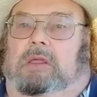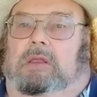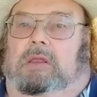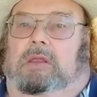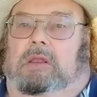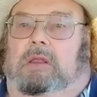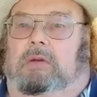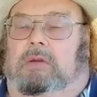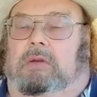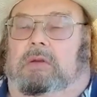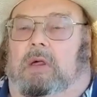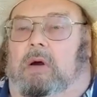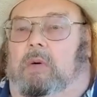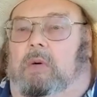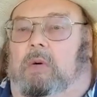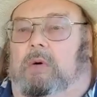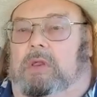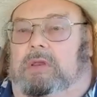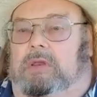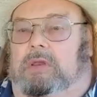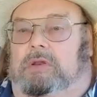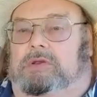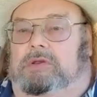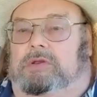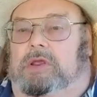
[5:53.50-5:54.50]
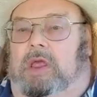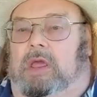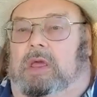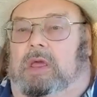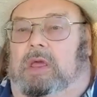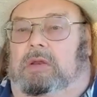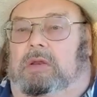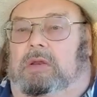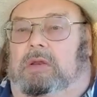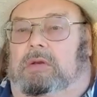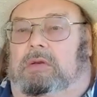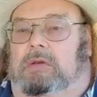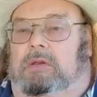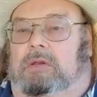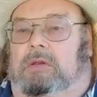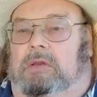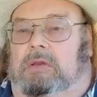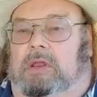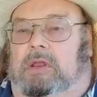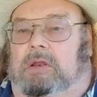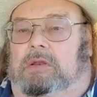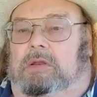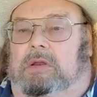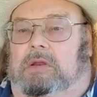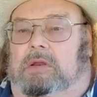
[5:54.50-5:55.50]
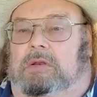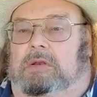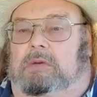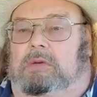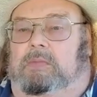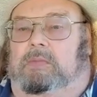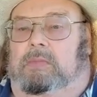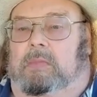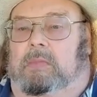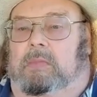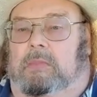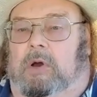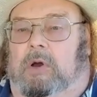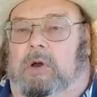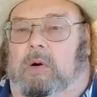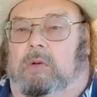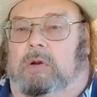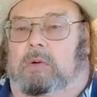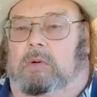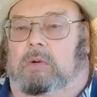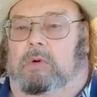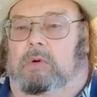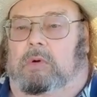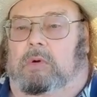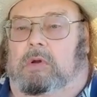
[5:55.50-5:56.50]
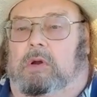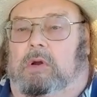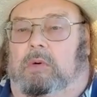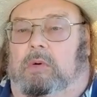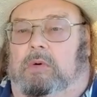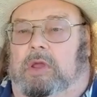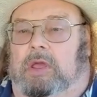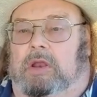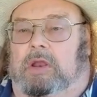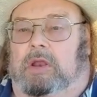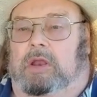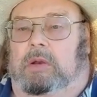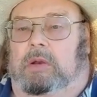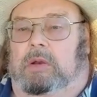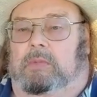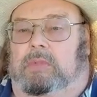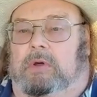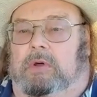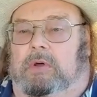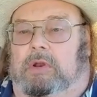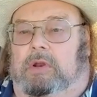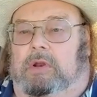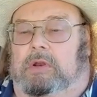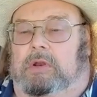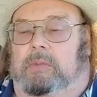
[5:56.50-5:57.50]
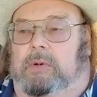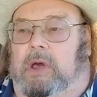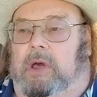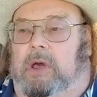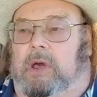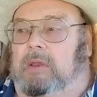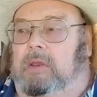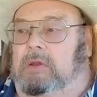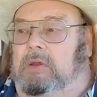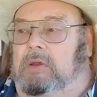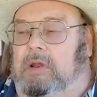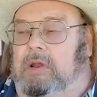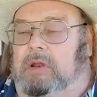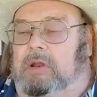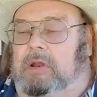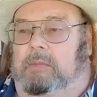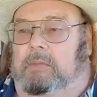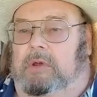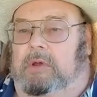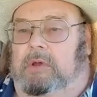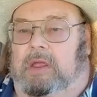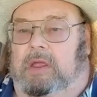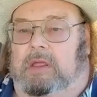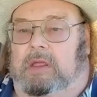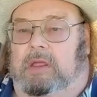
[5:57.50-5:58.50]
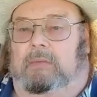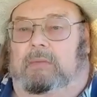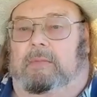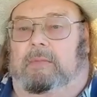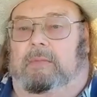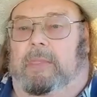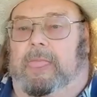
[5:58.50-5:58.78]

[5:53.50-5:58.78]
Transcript: There's always a chance that the owner will go in and put a deposit in the bank.